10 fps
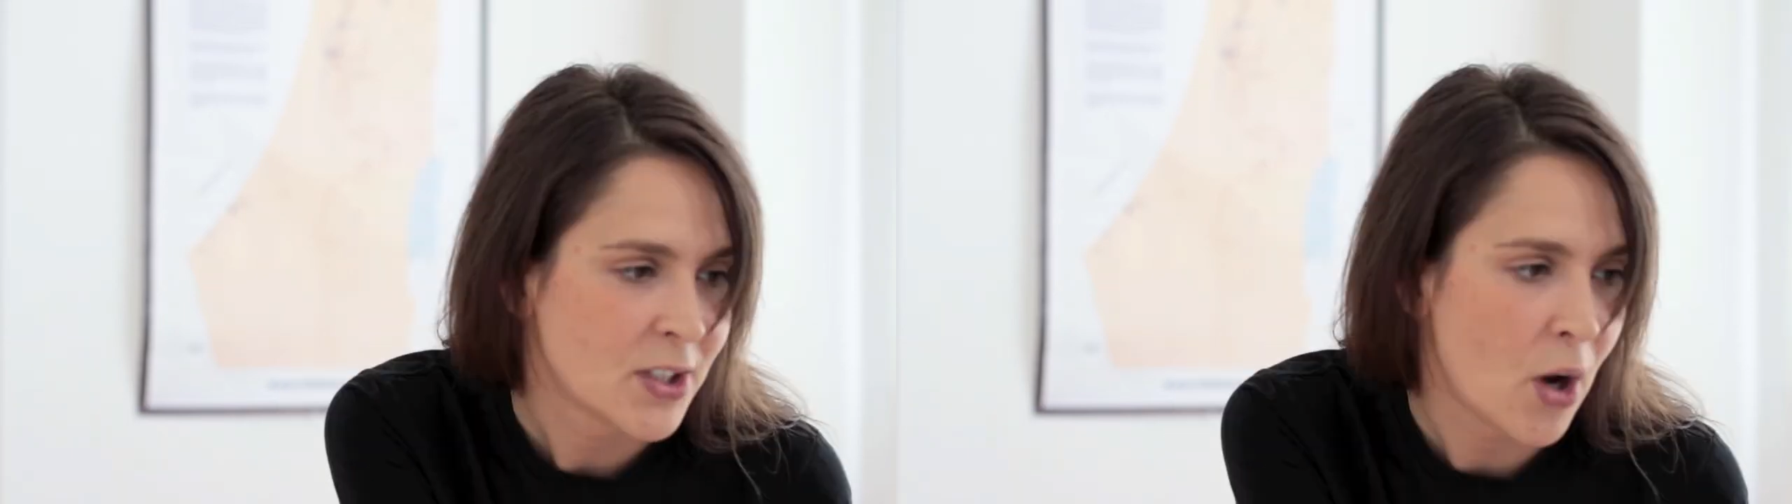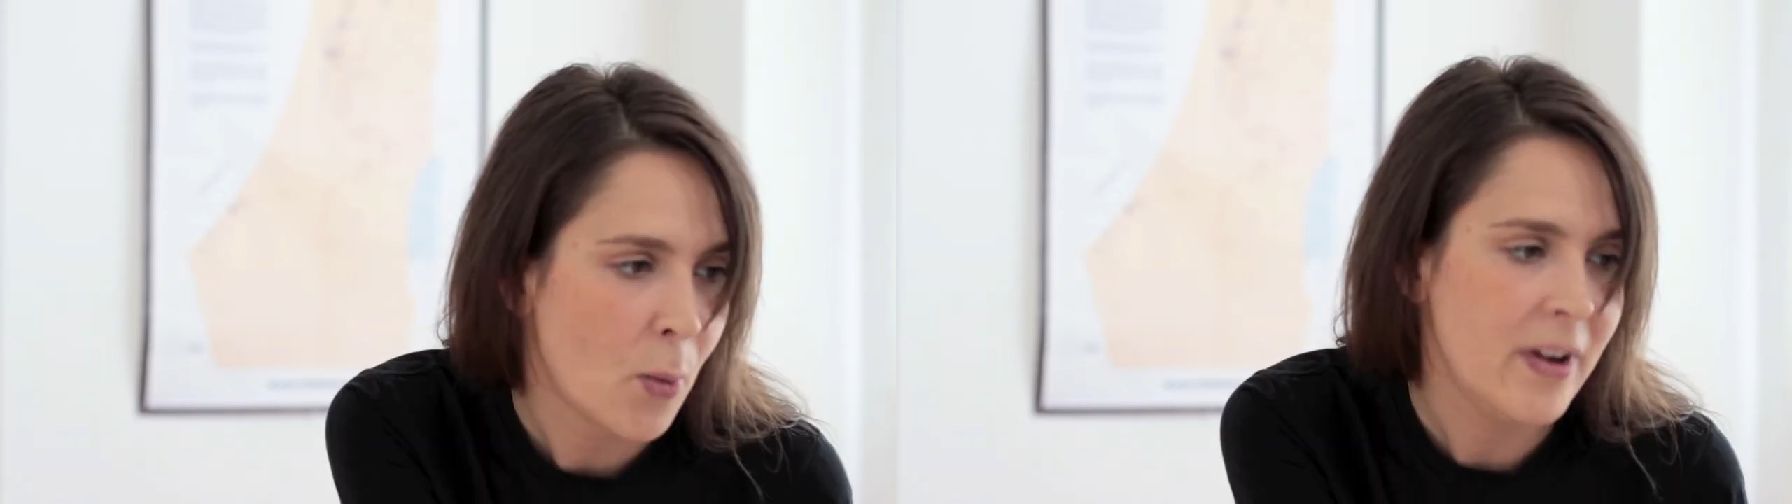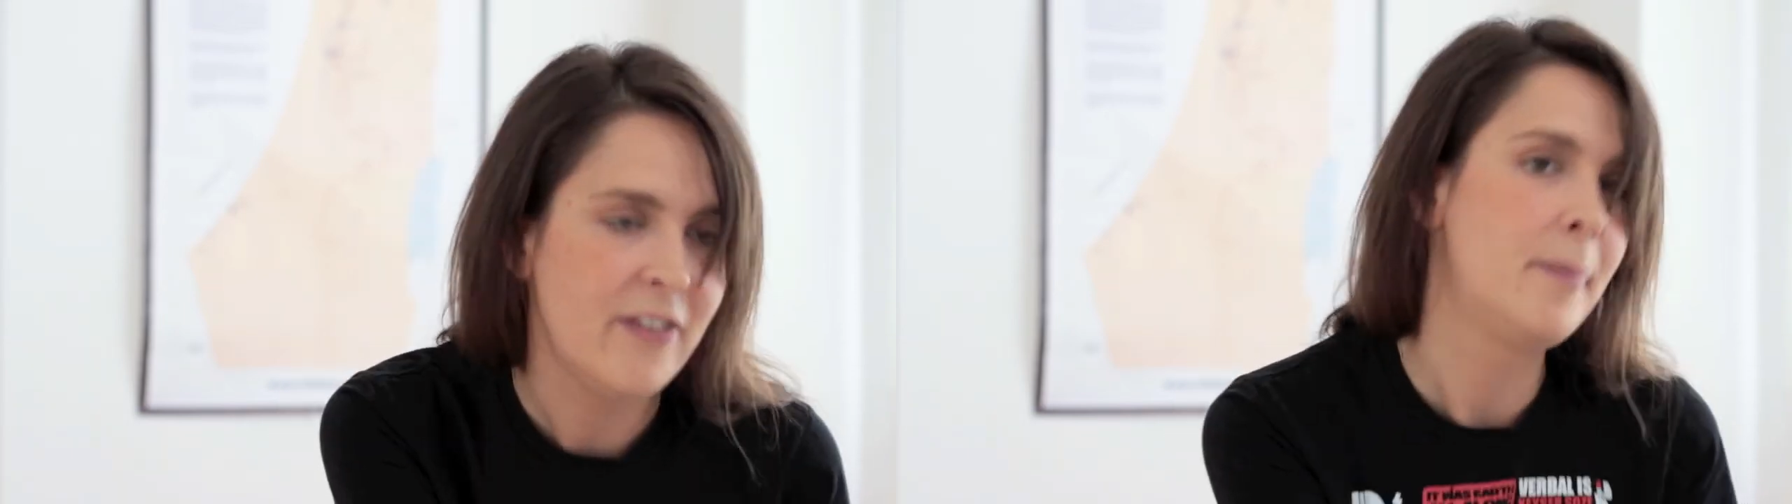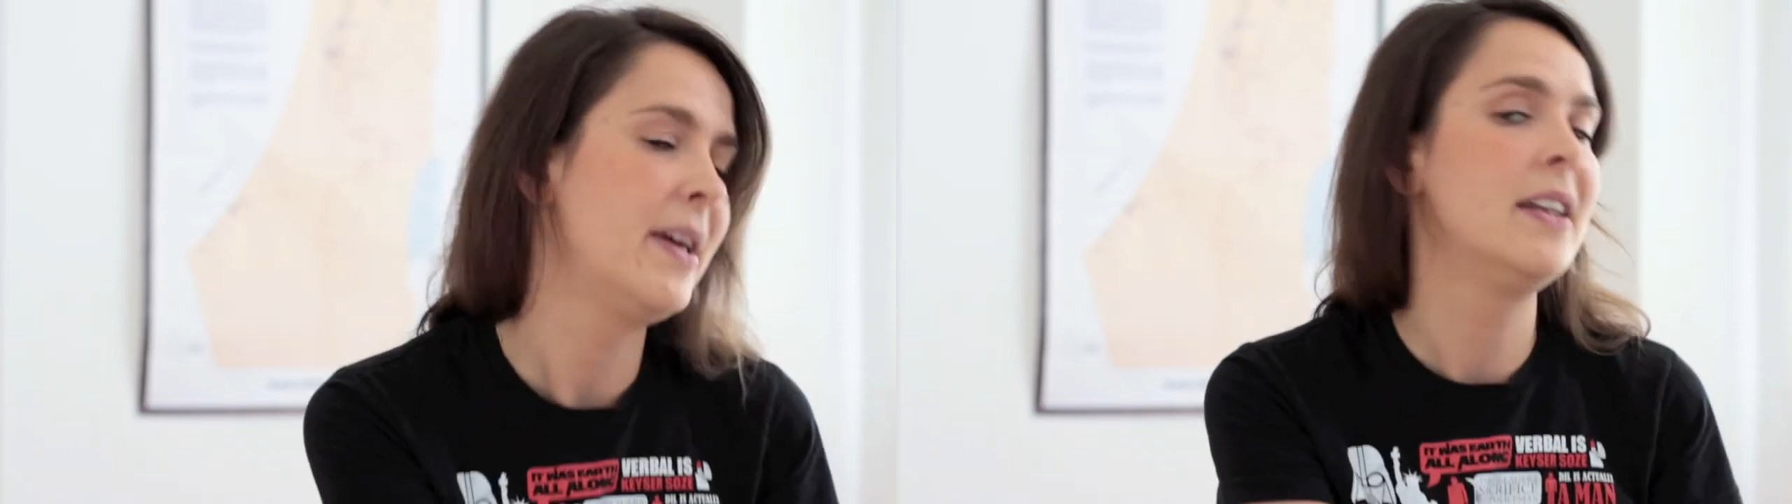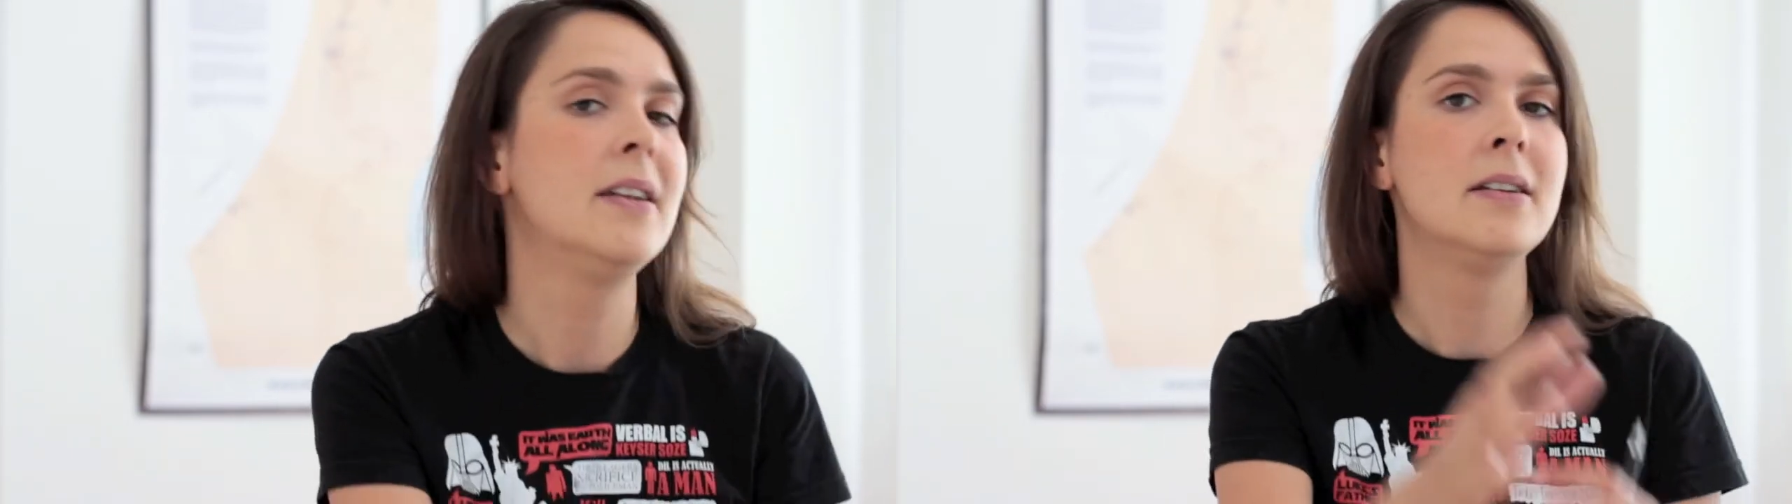So we've
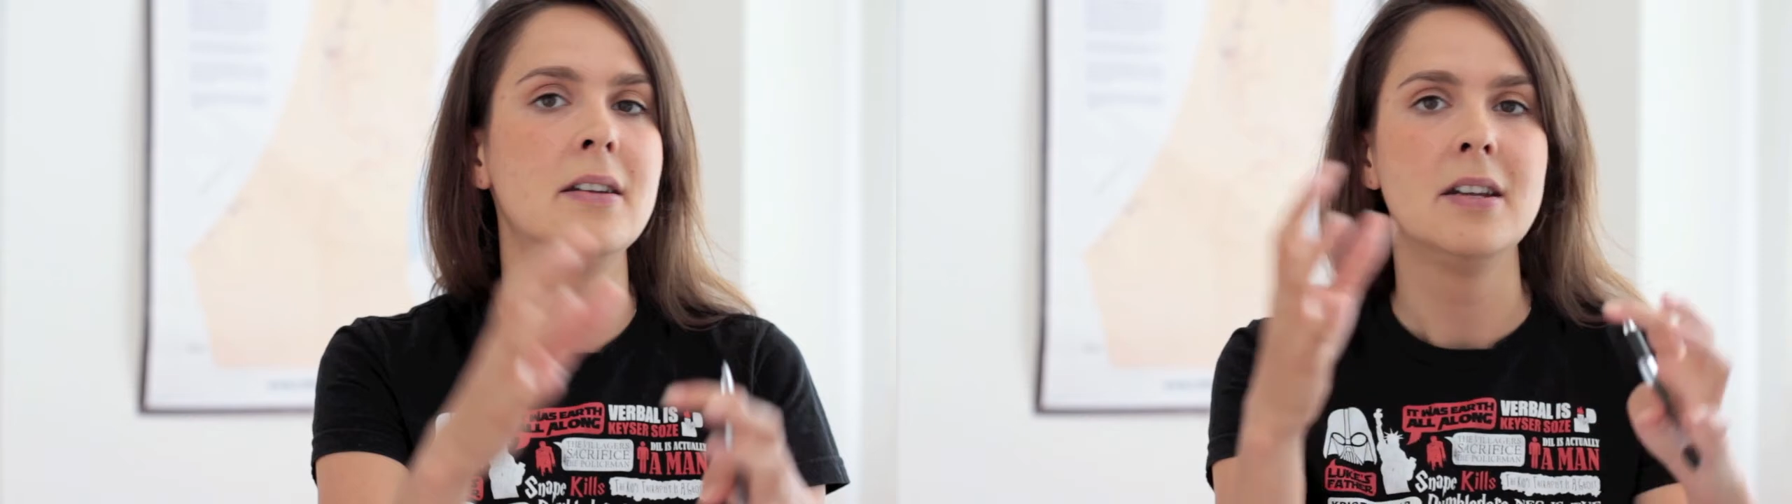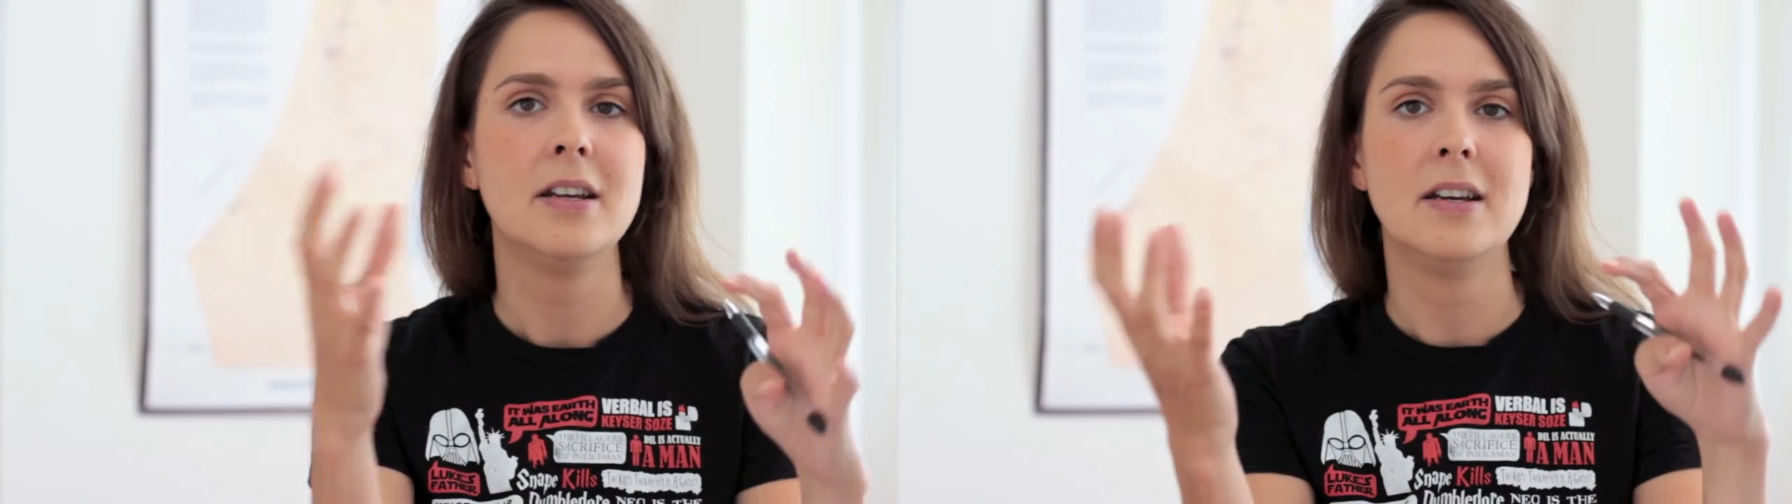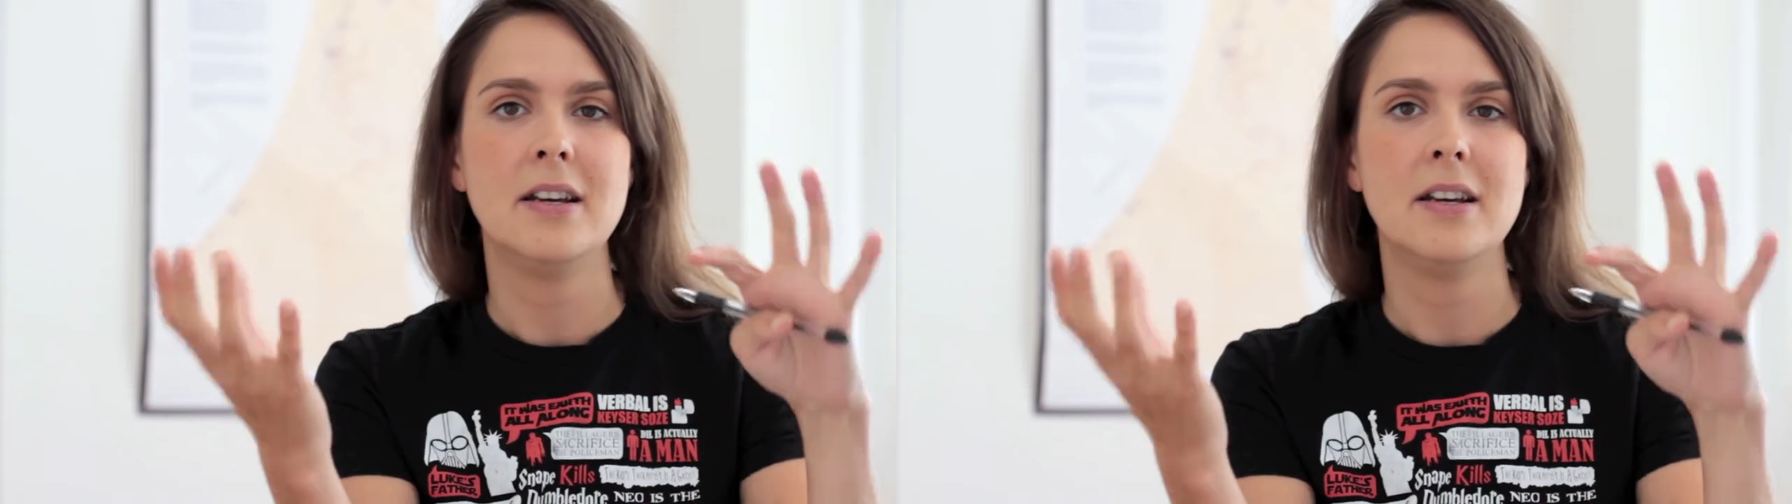been